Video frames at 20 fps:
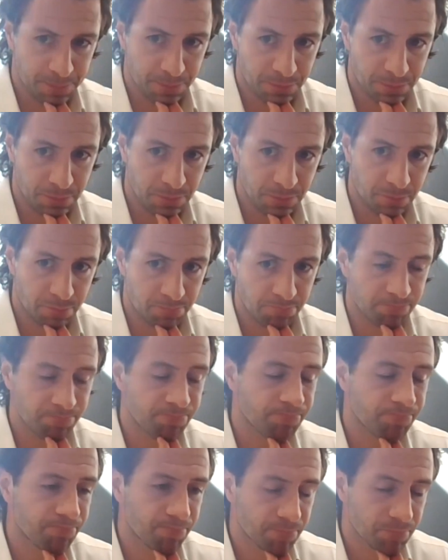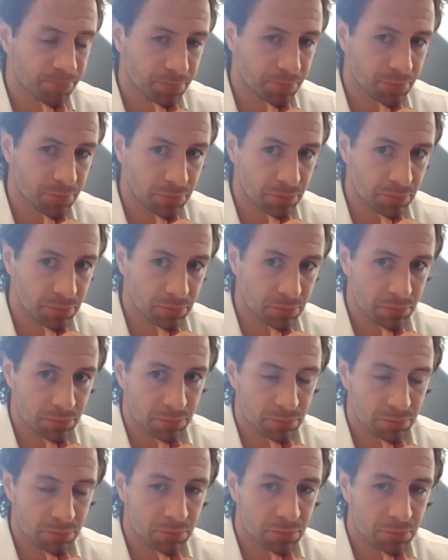venture capital firms that
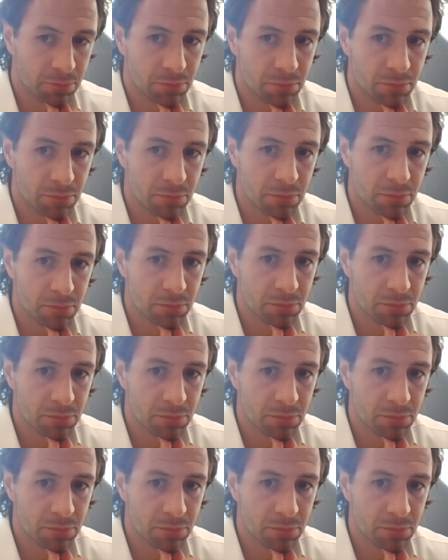are purely